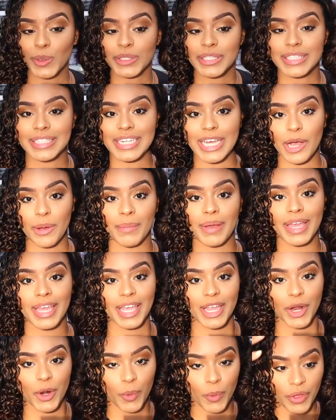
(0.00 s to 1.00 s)
style my
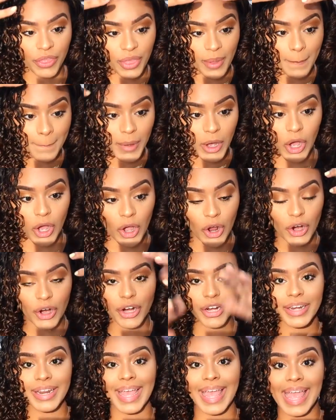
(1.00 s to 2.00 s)
hair with a
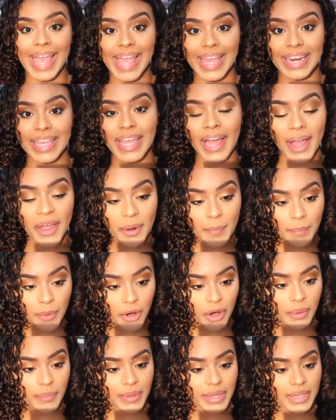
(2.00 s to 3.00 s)
part, any kind of
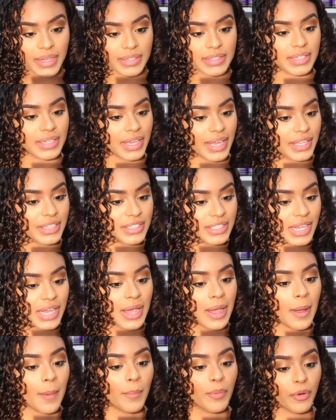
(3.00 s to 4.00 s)
part, because it gets
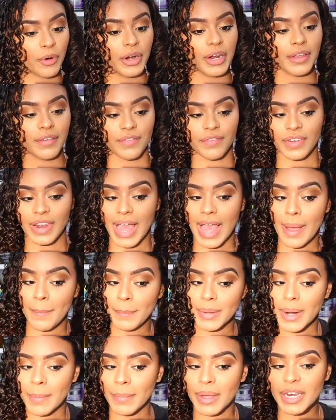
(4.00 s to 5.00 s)
pretty flat.
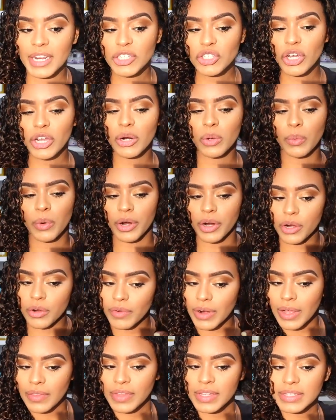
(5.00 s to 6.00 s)
But I'm gonna try to work
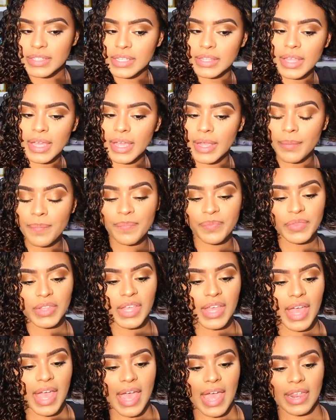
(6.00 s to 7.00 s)
around it today.
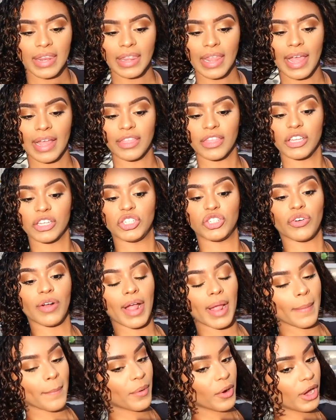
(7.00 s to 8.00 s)
And like the
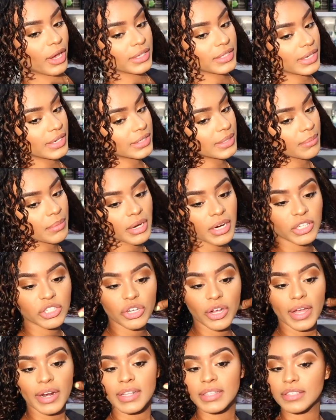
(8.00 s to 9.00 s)
drying process, I'm gonna
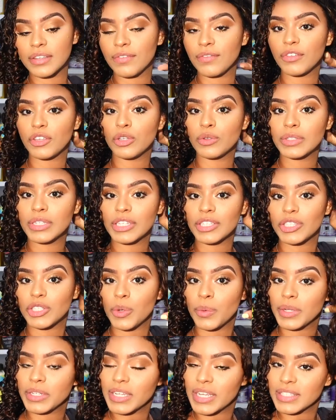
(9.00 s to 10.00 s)
try to diffuse it
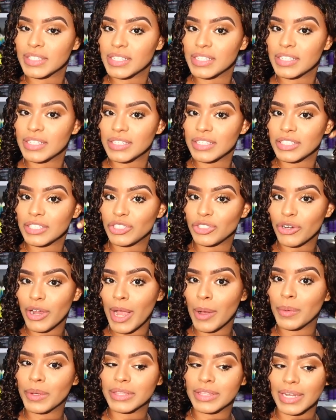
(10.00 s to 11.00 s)
so it doesn't
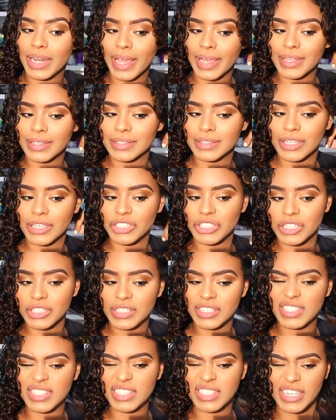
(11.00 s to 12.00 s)
dry with like such a
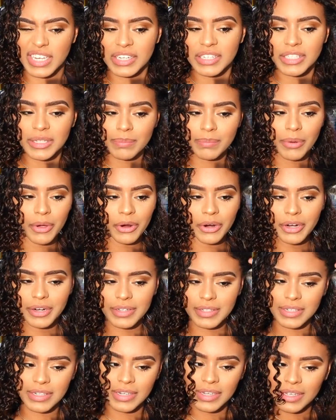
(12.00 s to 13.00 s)
distinct
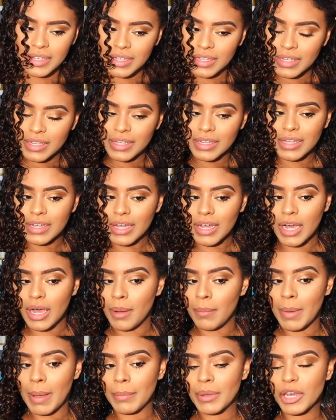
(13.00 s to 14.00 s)
part.
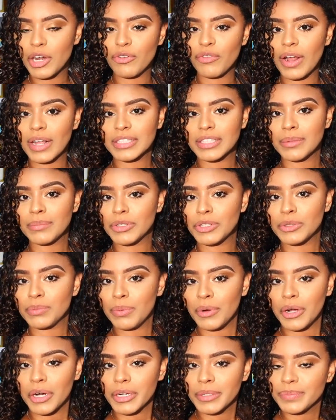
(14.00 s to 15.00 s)
I'm gonna rock the middle
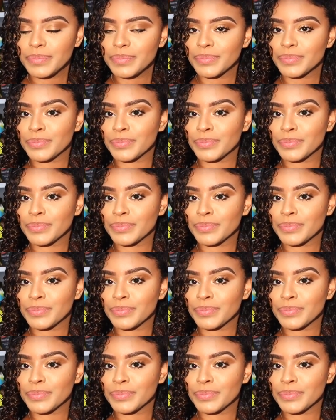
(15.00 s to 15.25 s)
part.